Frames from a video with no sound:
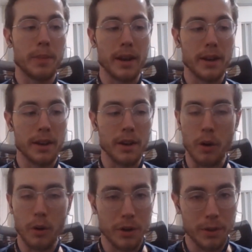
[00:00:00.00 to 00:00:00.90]

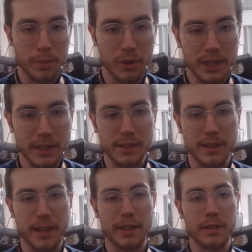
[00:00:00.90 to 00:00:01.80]
independent owner
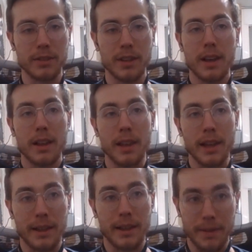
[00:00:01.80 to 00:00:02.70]
employees. Like
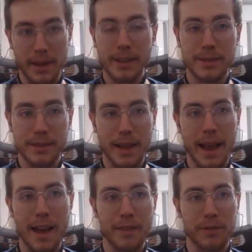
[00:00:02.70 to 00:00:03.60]
that is
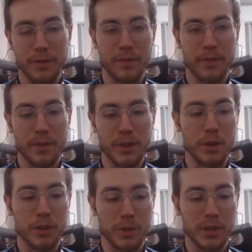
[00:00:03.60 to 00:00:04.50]
half of
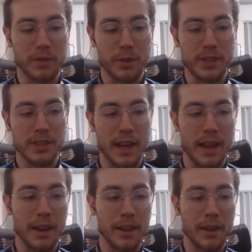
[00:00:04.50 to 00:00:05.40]
the U.S.
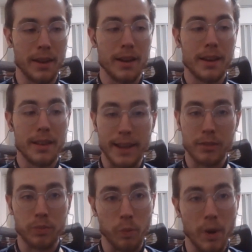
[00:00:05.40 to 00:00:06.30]
workforce, and
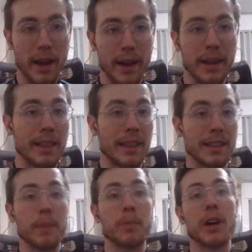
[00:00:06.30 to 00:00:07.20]
that's why
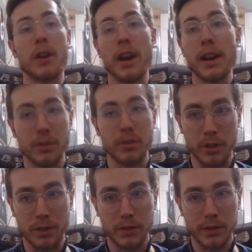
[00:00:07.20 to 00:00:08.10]
I think they put out
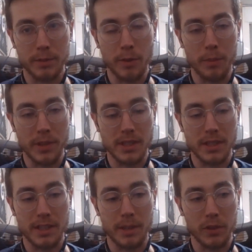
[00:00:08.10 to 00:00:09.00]
any sort of small
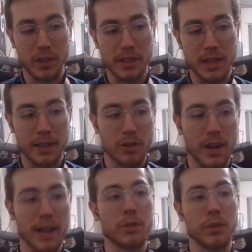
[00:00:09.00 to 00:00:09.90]
business stimulus
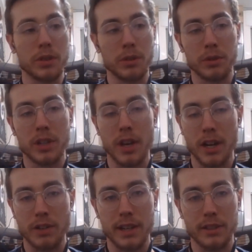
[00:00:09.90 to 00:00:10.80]
that tried to
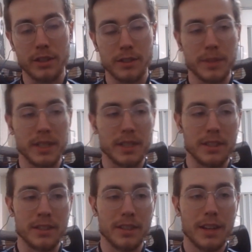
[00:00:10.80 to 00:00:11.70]
include contractors,
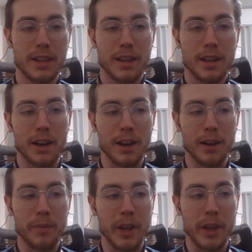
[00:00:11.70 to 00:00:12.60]
because
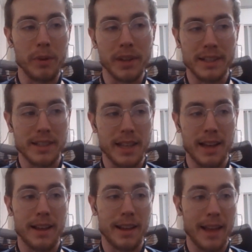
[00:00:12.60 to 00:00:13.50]
they
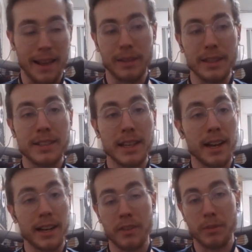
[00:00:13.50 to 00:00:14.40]
realized that at
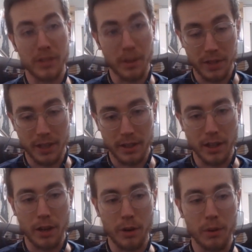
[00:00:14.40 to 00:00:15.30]
least they got to give them something.